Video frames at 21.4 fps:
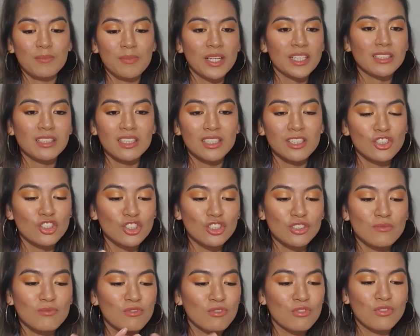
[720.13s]
basically just
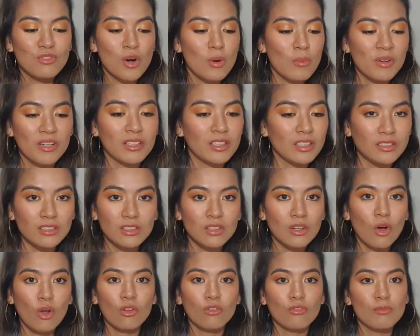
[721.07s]
vomited
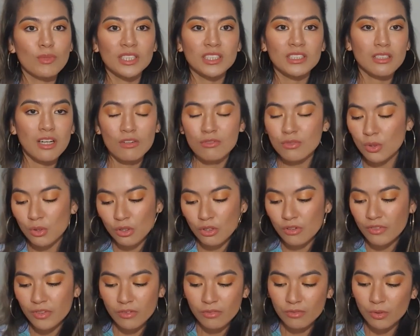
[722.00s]
all of my stuff all
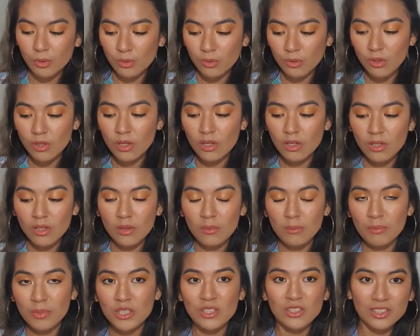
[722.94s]
over the floor
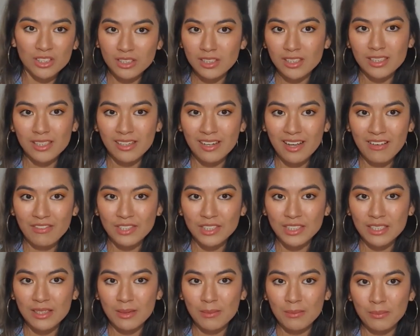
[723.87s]
because it didn't have a
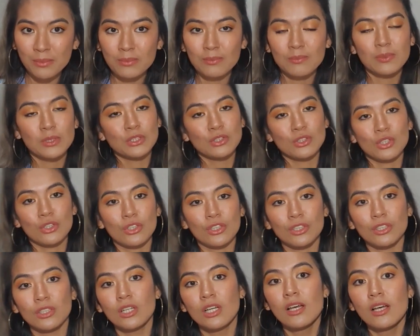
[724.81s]
zip. So
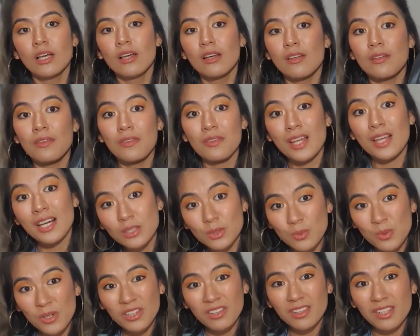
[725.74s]
that's
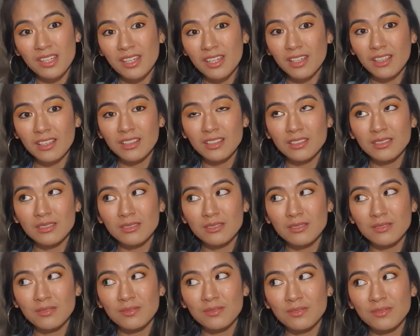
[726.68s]
one thing.
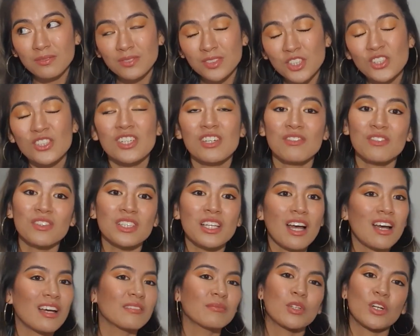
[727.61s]
So definitely,
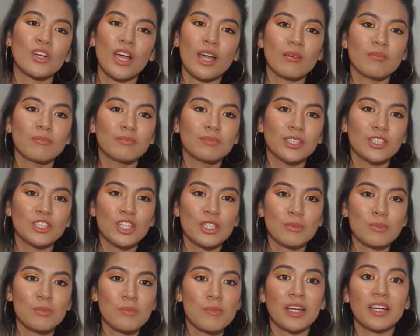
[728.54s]
I changed
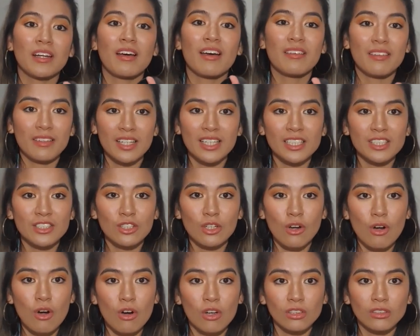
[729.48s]
my mind. I think it's a
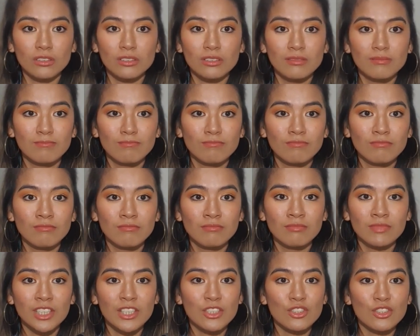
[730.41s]
con.
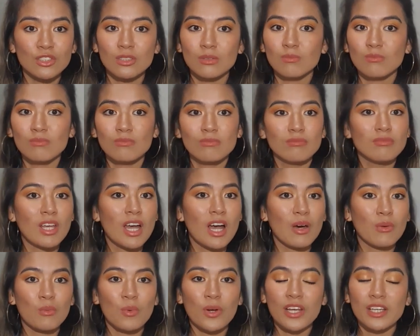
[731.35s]
It just
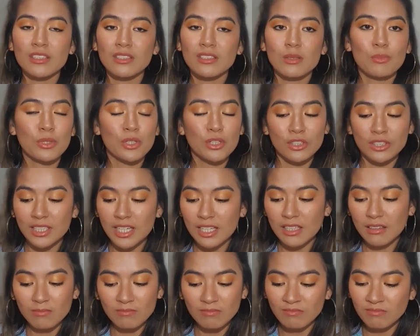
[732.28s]
outweighs the pros at
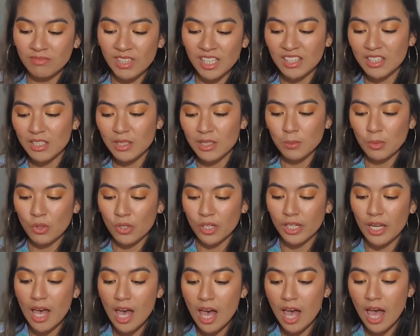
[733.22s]
this point.